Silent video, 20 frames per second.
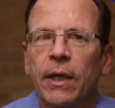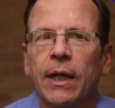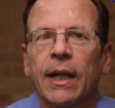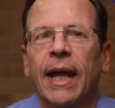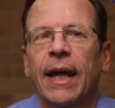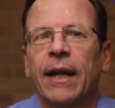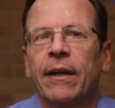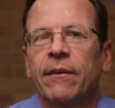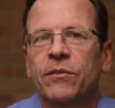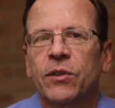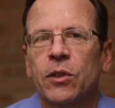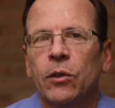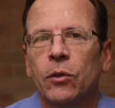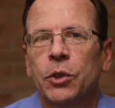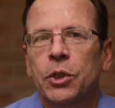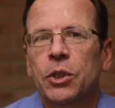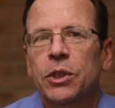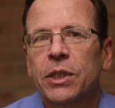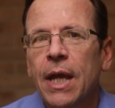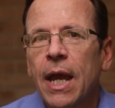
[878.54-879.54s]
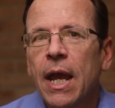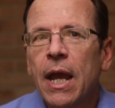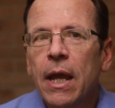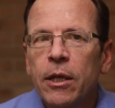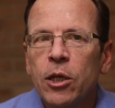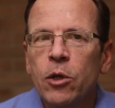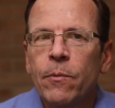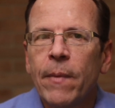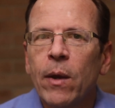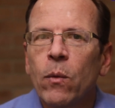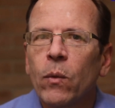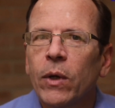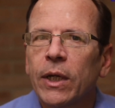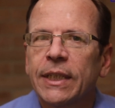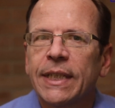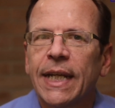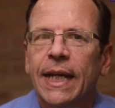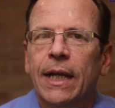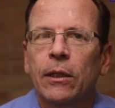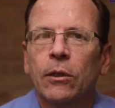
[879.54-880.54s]
metal additive solutions, you may want
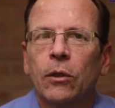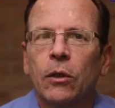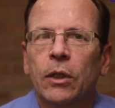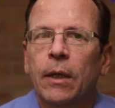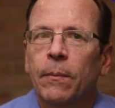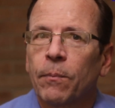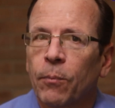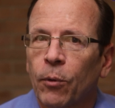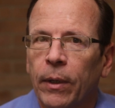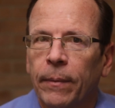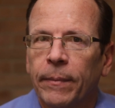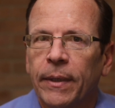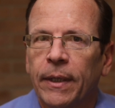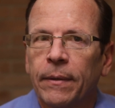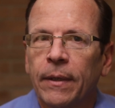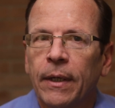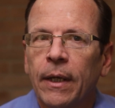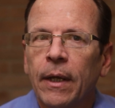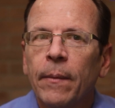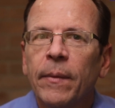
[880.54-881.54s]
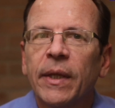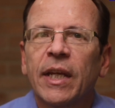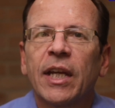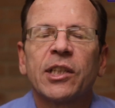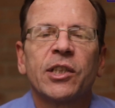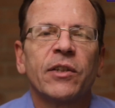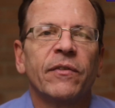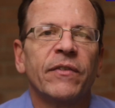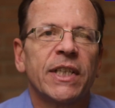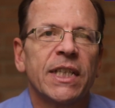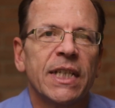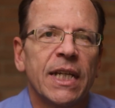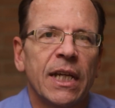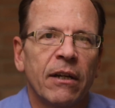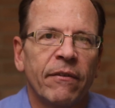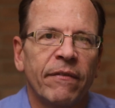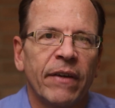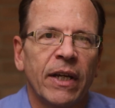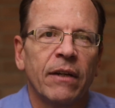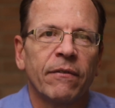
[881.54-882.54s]
to take a look at Prima because of its
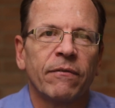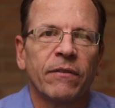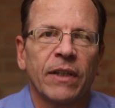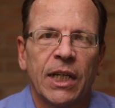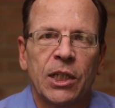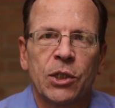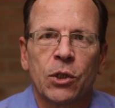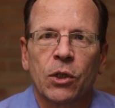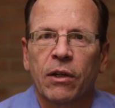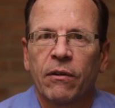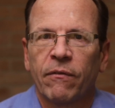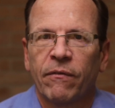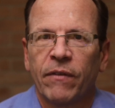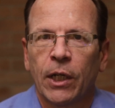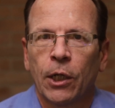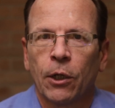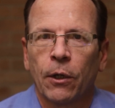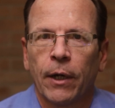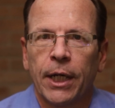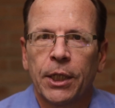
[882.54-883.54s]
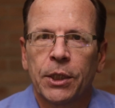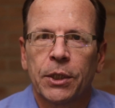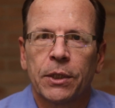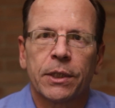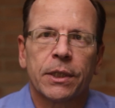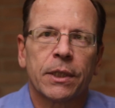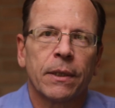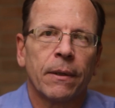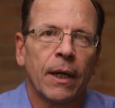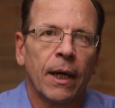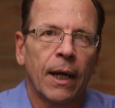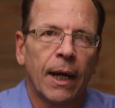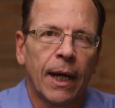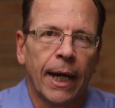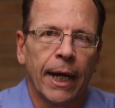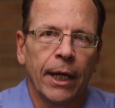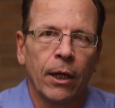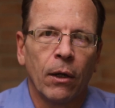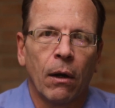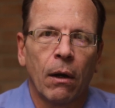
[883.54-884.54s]
innovative laser configurations,
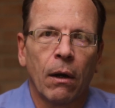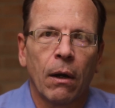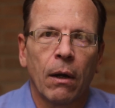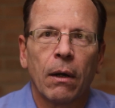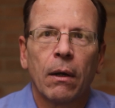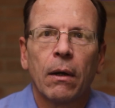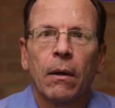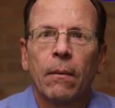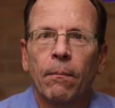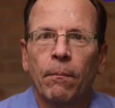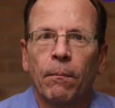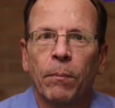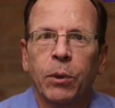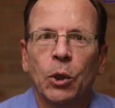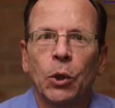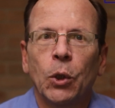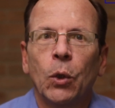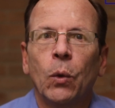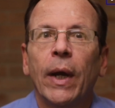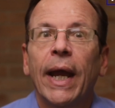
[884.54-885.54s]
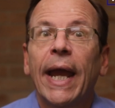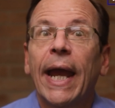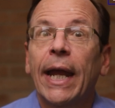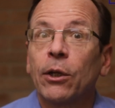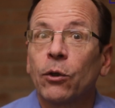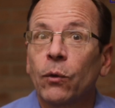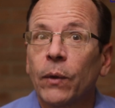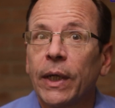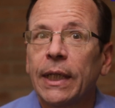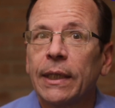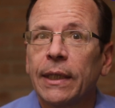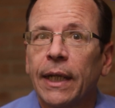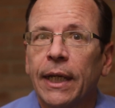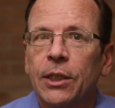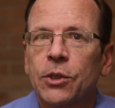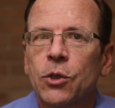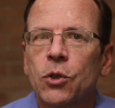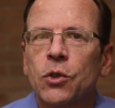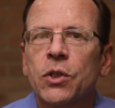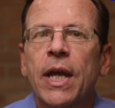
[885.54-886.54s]
IR, blue, and green
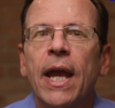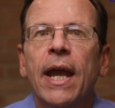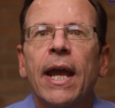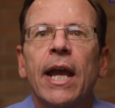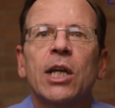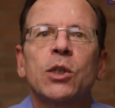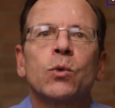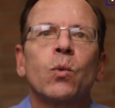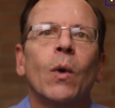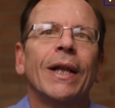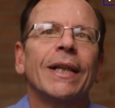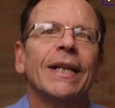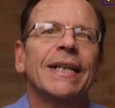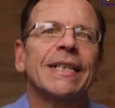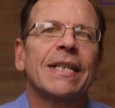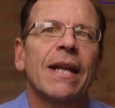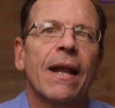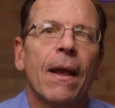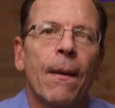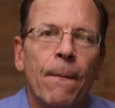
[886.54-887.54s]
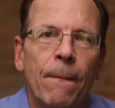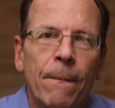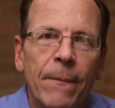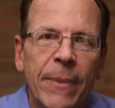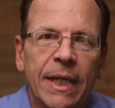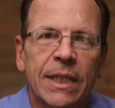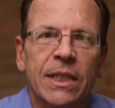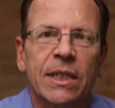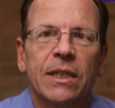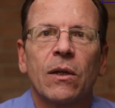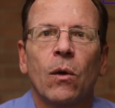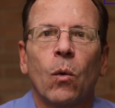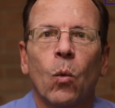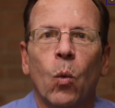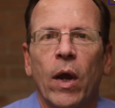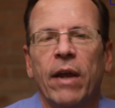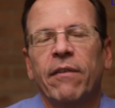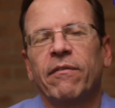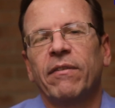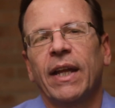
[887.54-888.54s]
lasers, as well as mixed
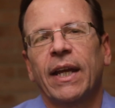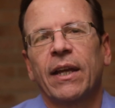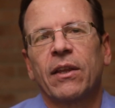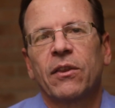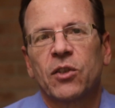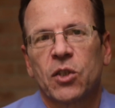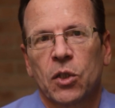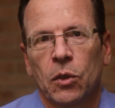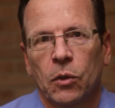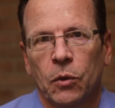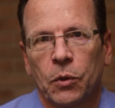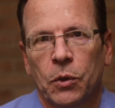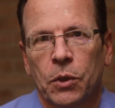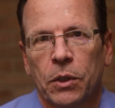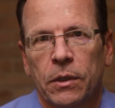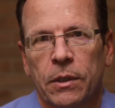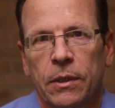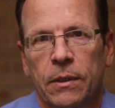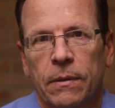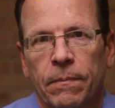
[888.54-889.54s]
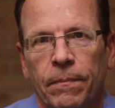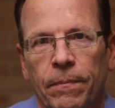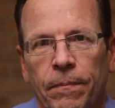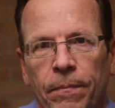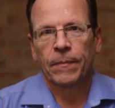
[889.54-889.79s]
wavelength solutions.